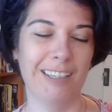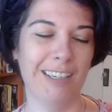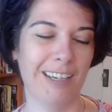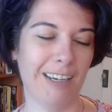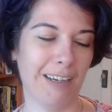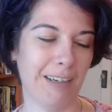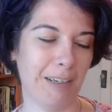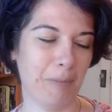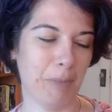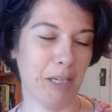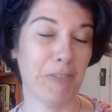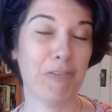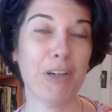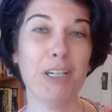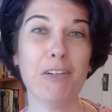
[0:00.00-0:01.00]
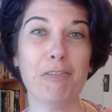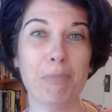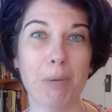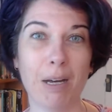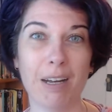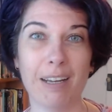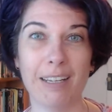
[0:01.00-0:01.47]
a friend of
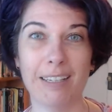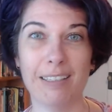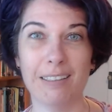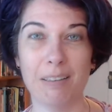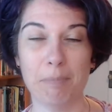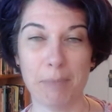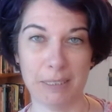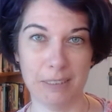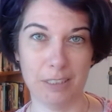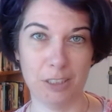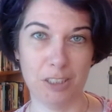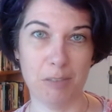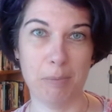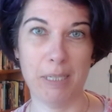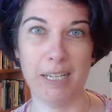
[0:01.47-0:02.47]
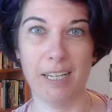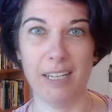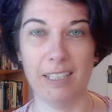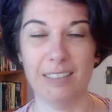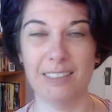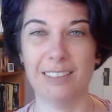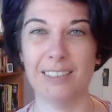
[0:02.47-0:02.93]
mine messaged me
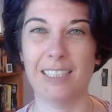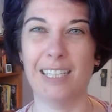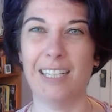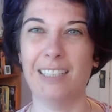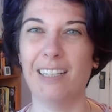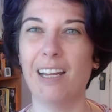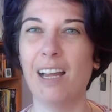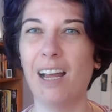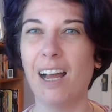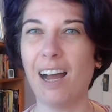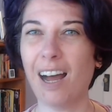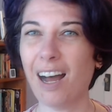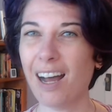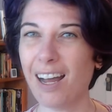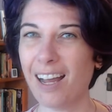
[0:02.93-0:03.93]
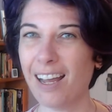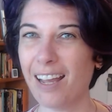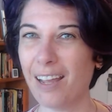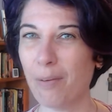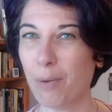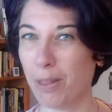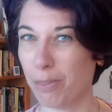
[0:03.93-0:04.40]
and said,
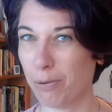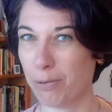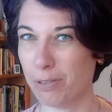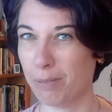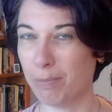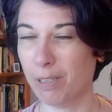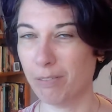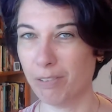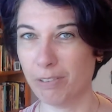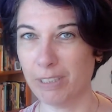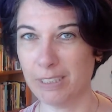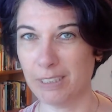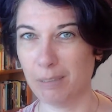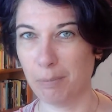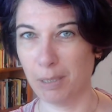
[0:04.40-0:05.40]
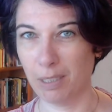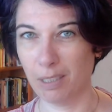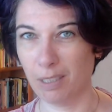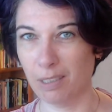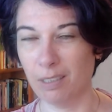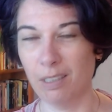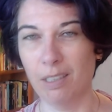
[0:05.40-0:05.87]
I went through something very
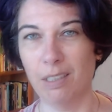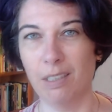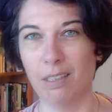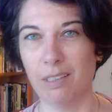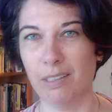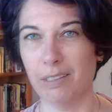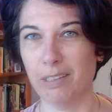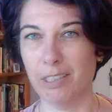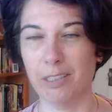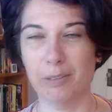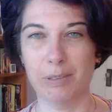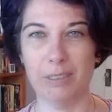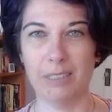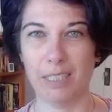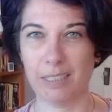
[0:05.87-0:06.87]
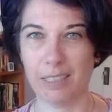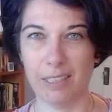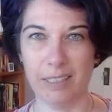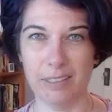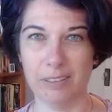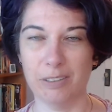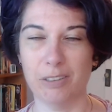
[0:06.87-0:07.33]
similar, a
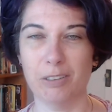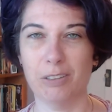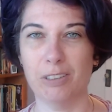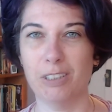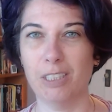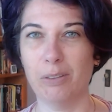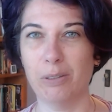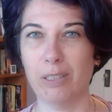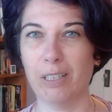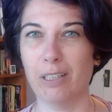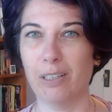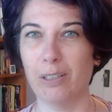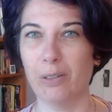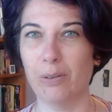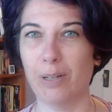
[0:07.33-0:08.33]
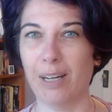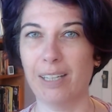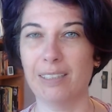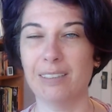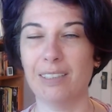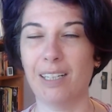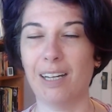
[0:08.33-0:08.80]
decade or so ago,
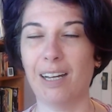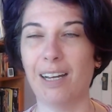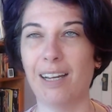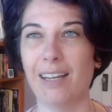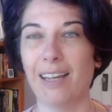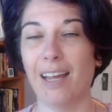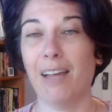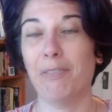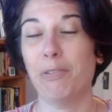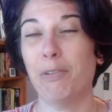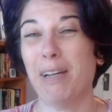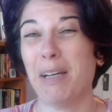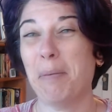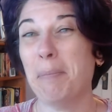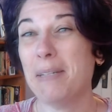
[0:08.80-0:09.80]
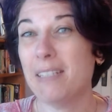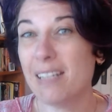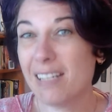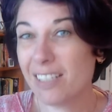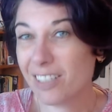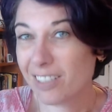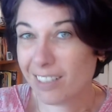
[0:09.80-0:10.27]
and I have a
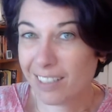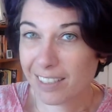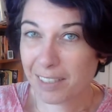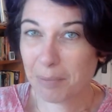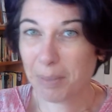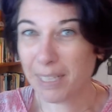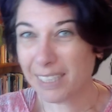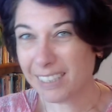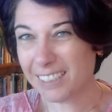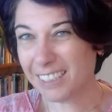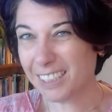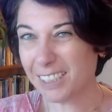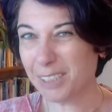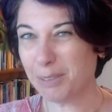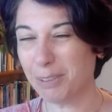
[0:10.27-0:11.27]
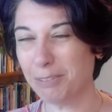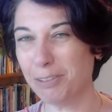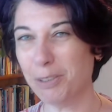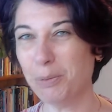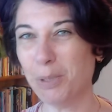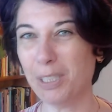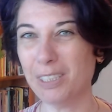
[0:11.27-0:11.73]
recommendation I could make to you if
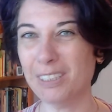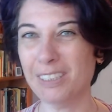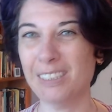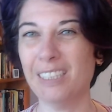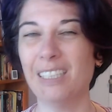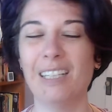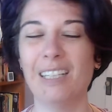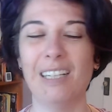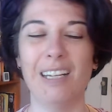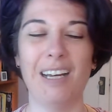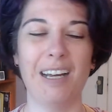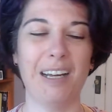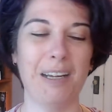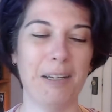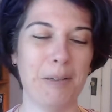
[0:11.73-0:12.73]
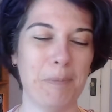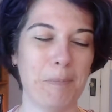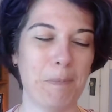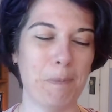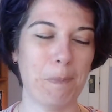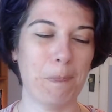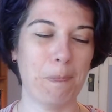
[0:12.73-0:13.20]
you want.
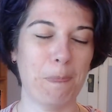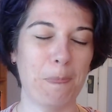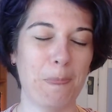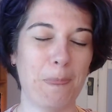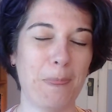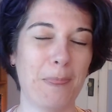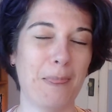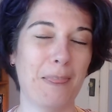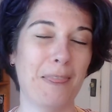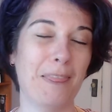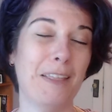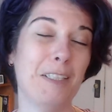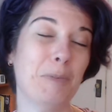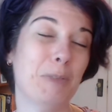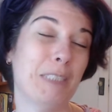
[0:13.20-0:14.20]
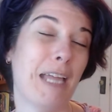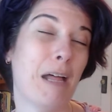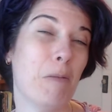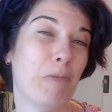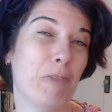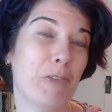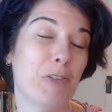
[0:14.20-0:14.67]
That was
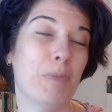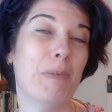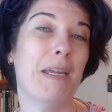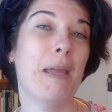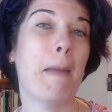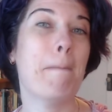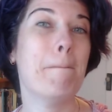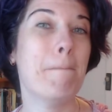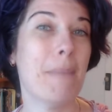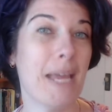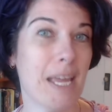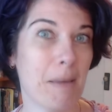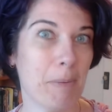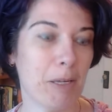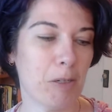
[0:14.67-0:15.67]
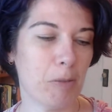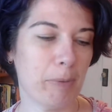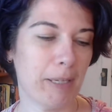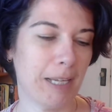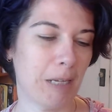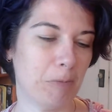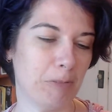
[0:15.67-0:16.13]
helpful to me, maybe it will
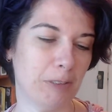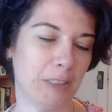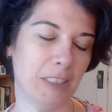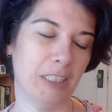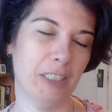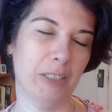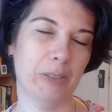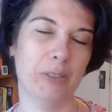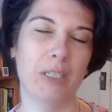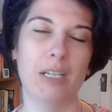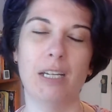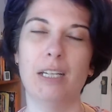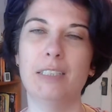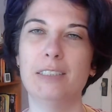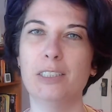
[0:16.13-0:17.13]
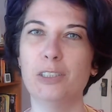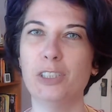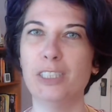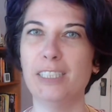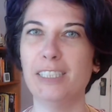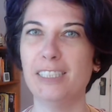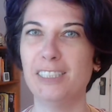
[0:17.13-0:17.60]
be helpful to you. And so
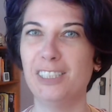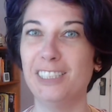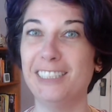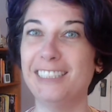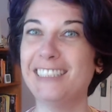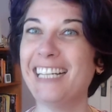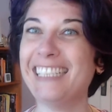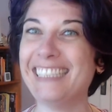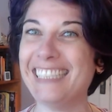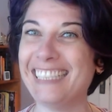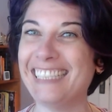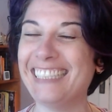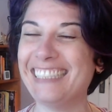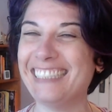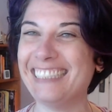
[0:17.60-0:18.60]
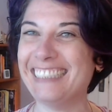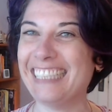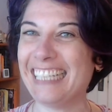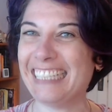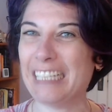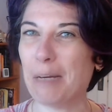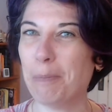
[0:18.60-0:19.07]
she said it and
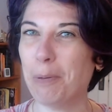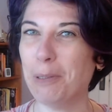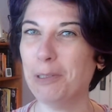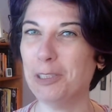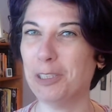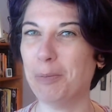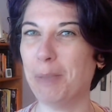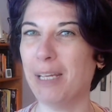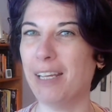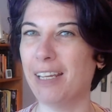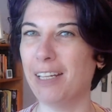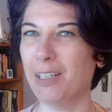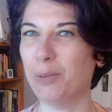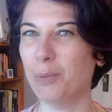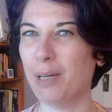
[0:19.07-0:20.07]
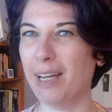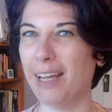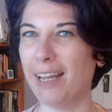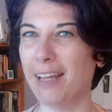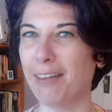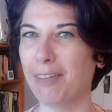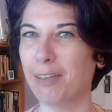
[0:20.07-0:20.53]
approached me in a
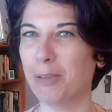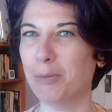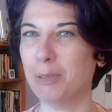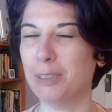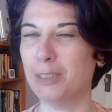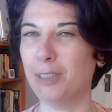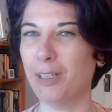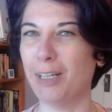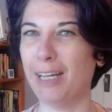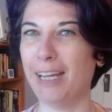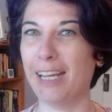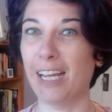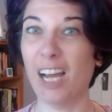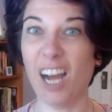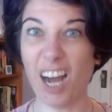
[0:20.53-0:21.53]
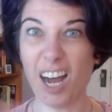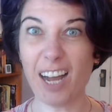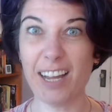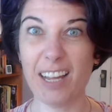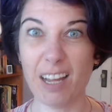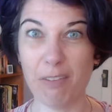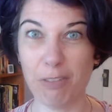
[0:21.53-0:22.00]
way that was not a I
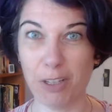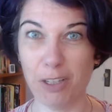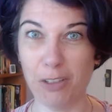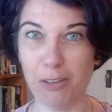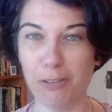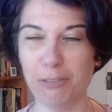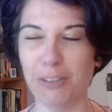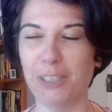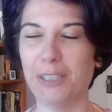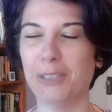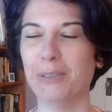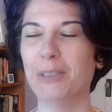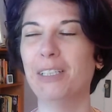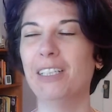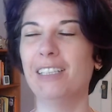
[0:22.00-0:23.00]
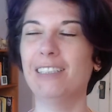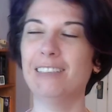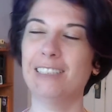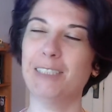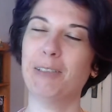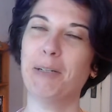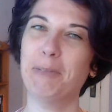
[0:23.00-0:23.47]
have the cure for you, and
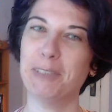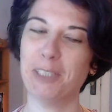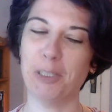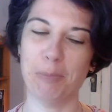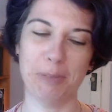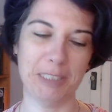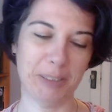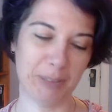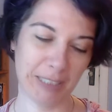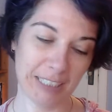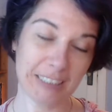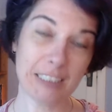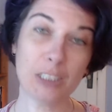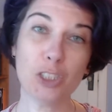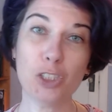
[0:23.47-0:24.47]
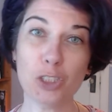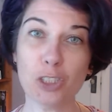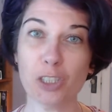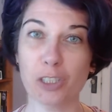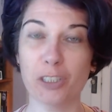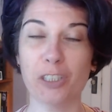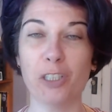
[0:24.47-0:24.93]
so I was open to it. I said,
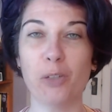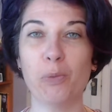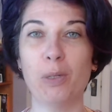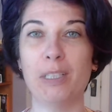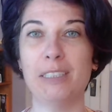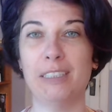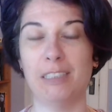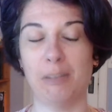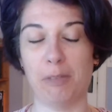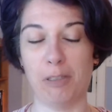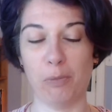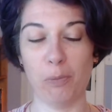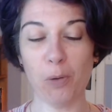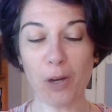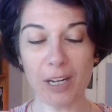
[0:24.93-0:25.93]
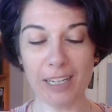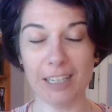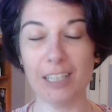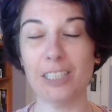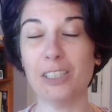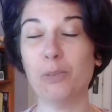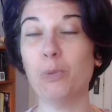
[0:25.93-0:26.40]
sure, what is
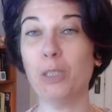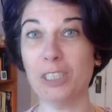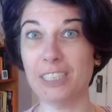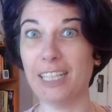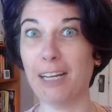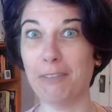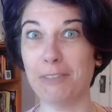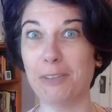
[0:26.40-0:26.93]
what do you have?